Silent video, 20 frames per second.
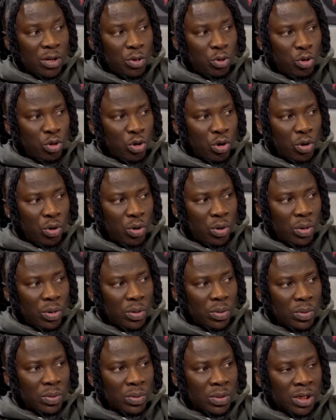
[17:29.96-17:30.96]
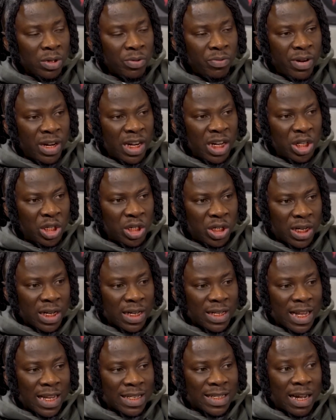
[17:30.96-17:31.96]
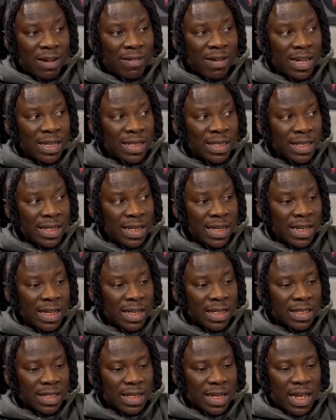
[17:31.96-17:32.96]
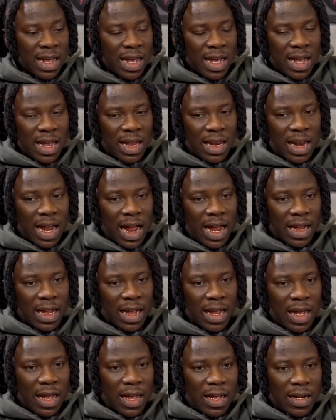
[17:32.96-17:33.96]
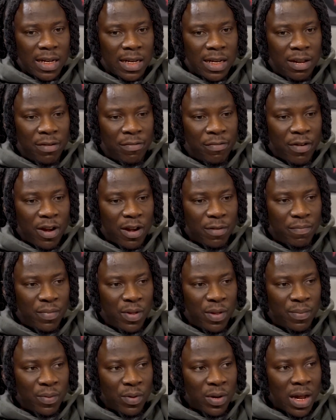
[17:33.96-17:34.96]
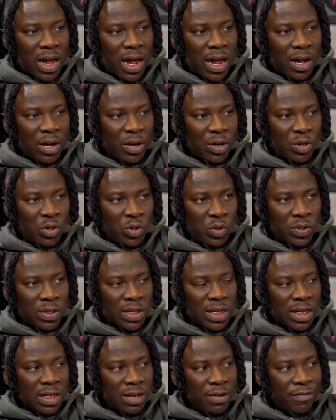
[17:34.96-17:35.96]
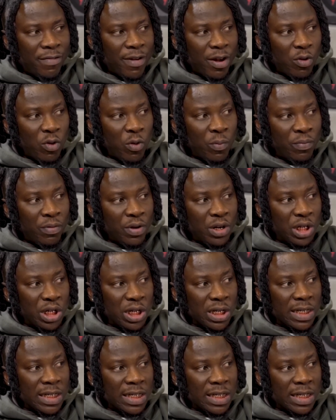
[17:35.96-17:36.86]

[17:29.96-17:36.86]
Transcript: you know, the religion. That's how I see it. Like different people are using different operation